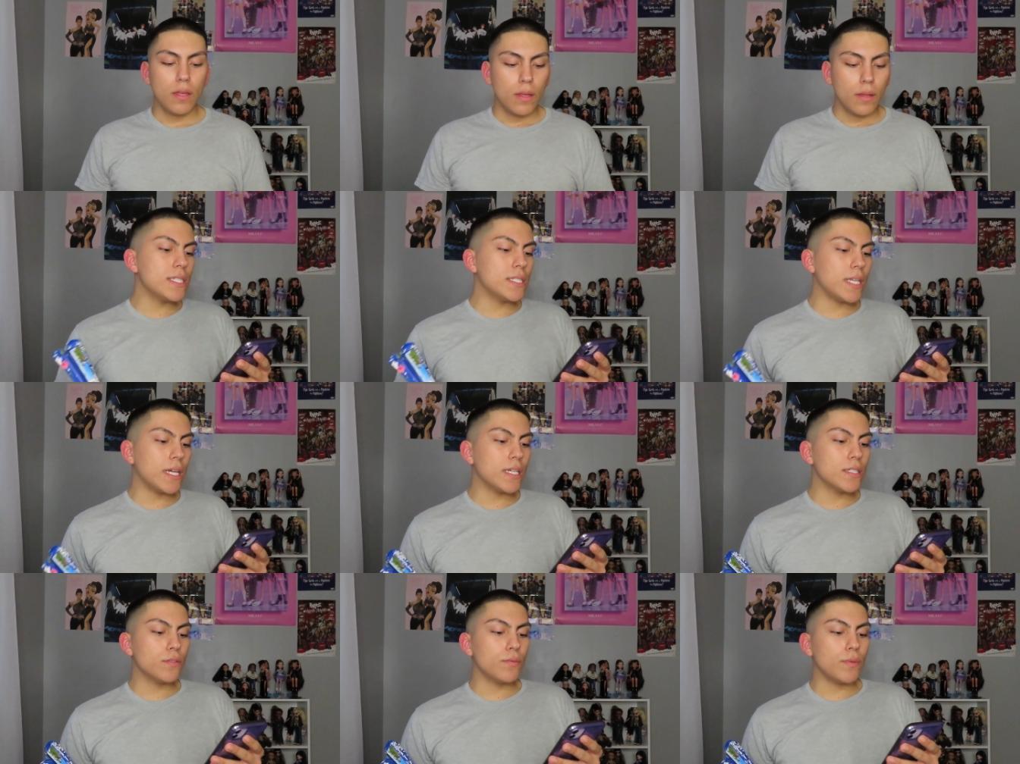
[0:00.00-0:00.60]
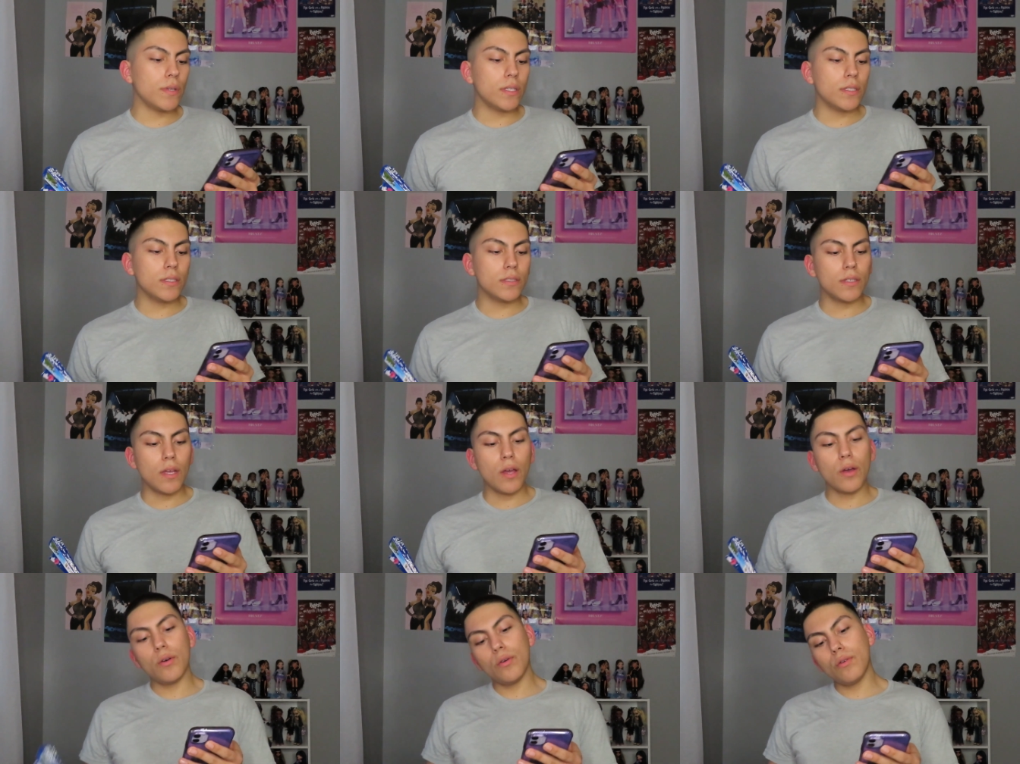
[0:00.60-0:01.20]
This next
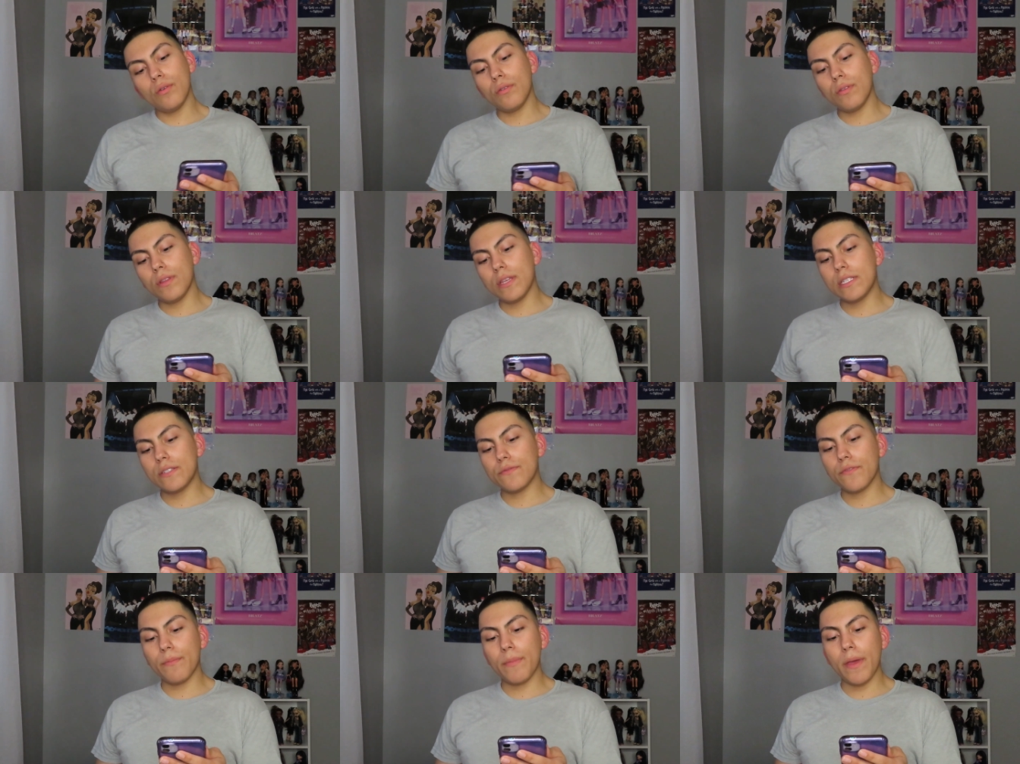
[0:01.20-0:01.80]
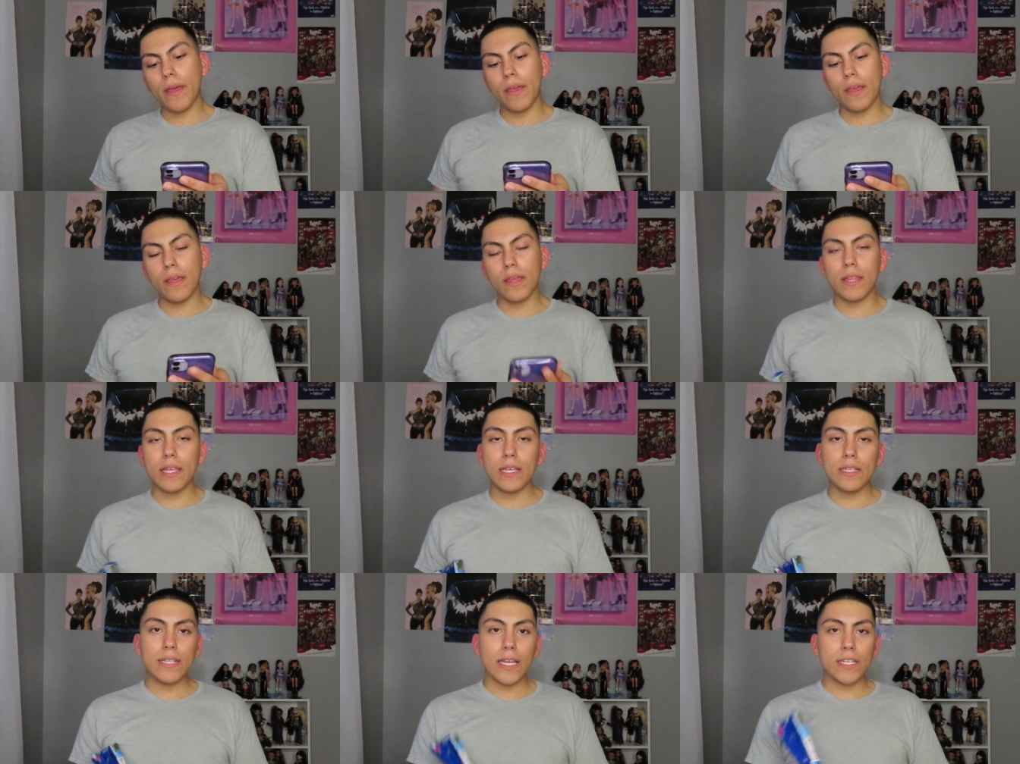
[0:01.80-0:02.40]
one. Oh, this is from my.
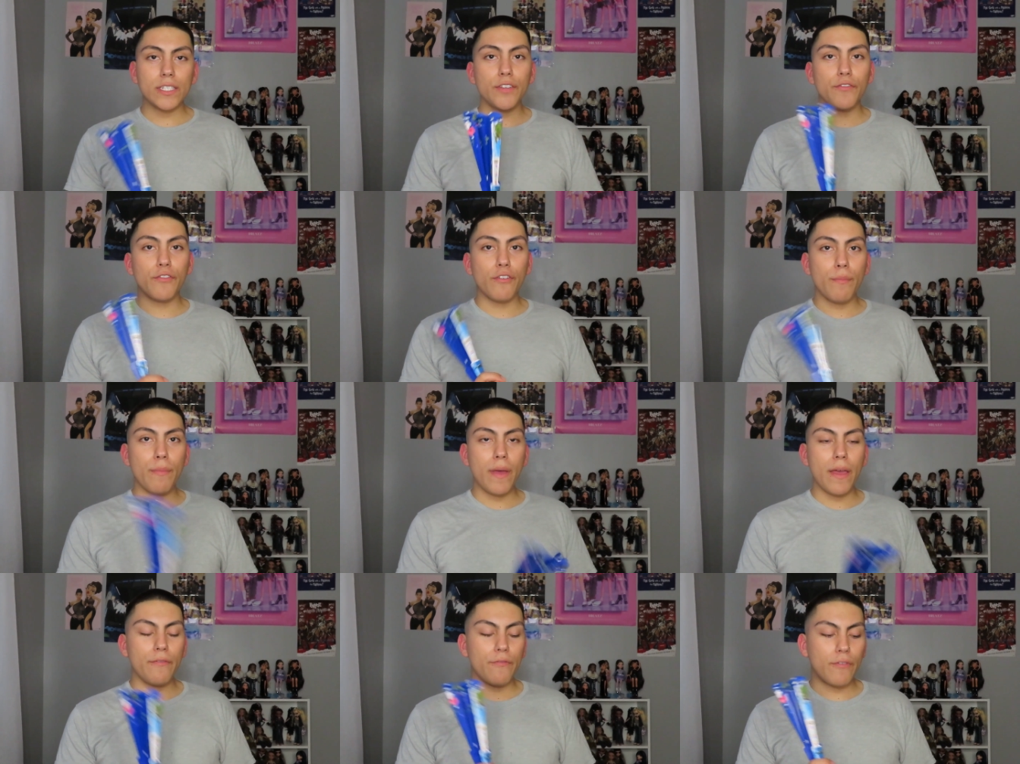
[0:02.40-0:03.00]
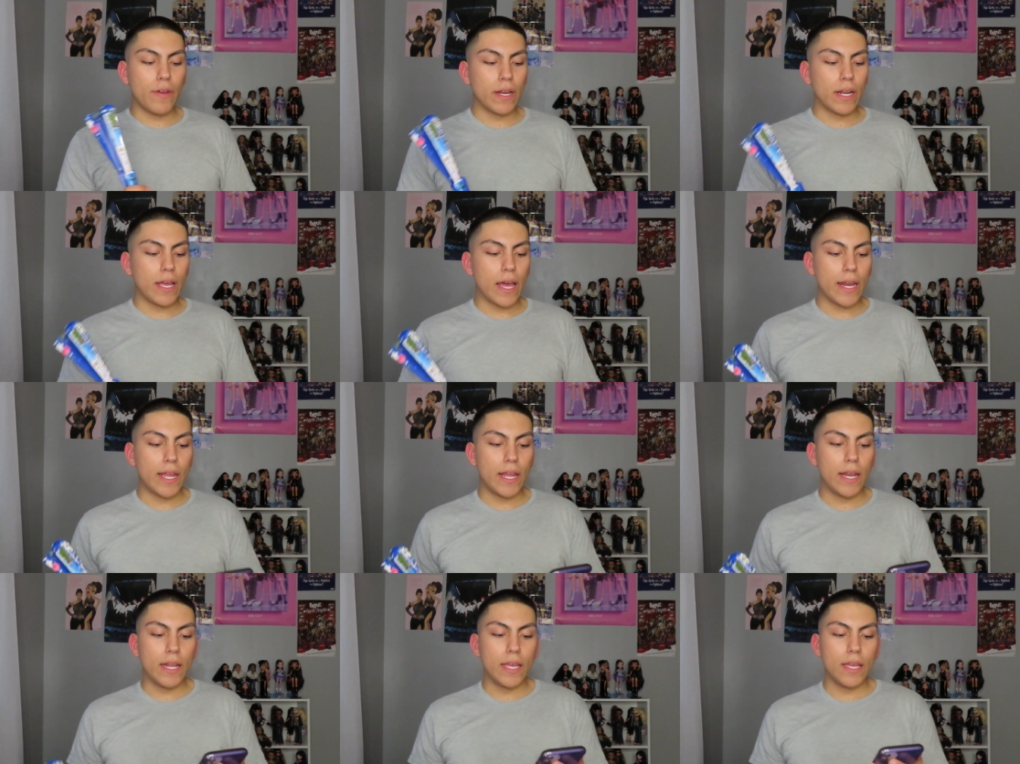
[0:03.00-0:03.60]
This is actually from my friend
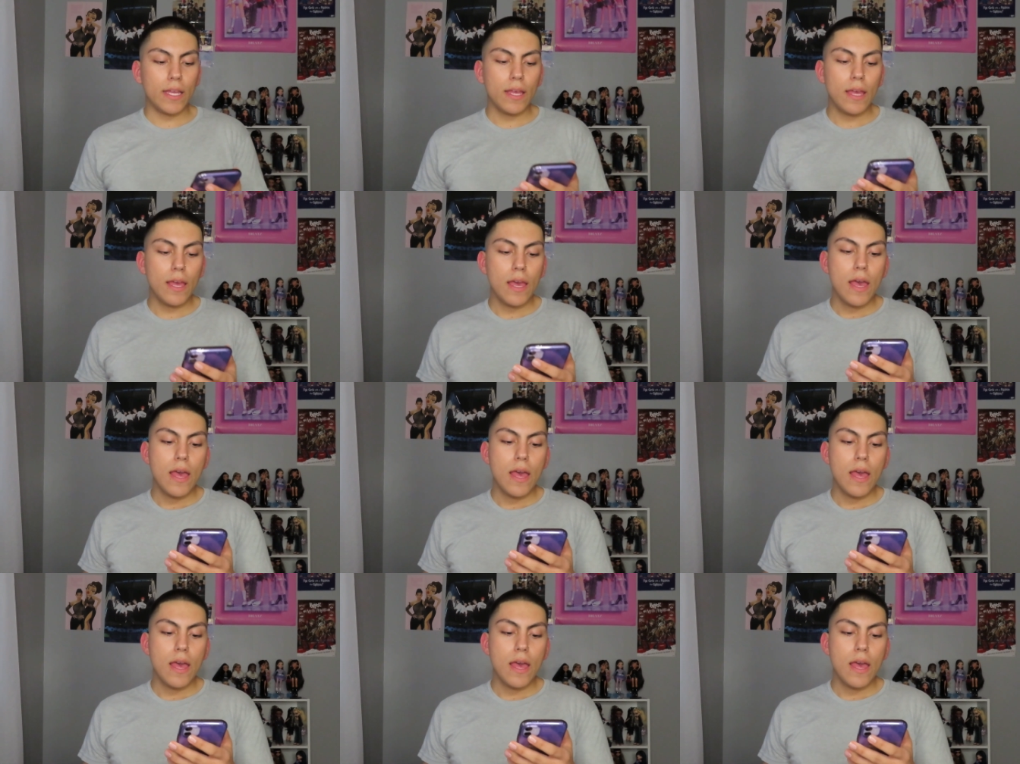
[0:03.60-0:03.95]
Kareli.